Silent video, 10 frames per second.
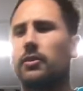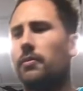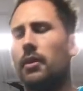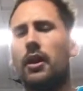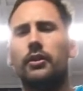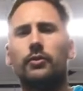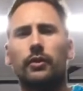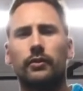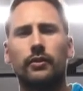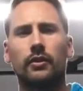combined
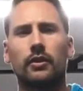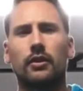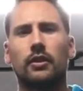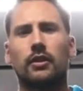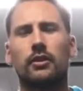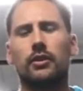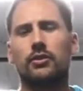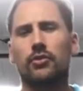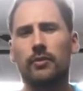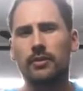with the
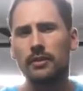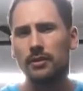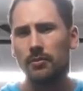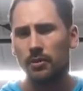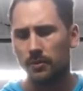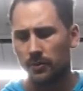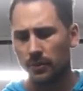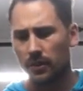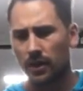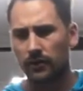extremities of the
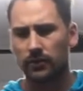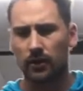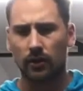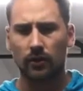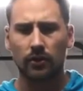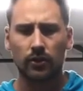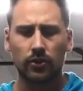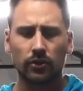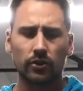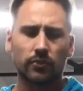bodybuilding lifestyle, there's
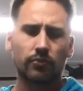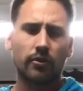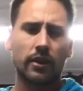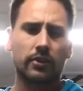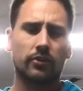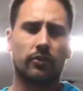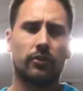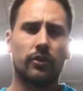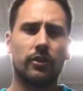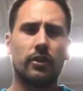such pressure
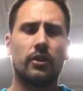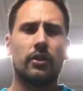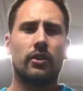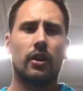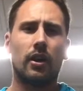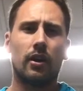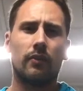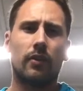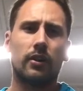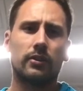on the heart
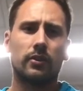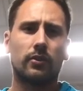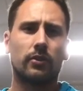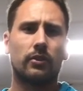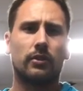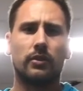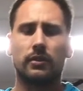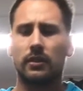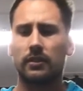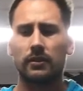and vital organs,
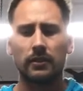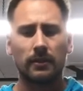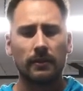it's,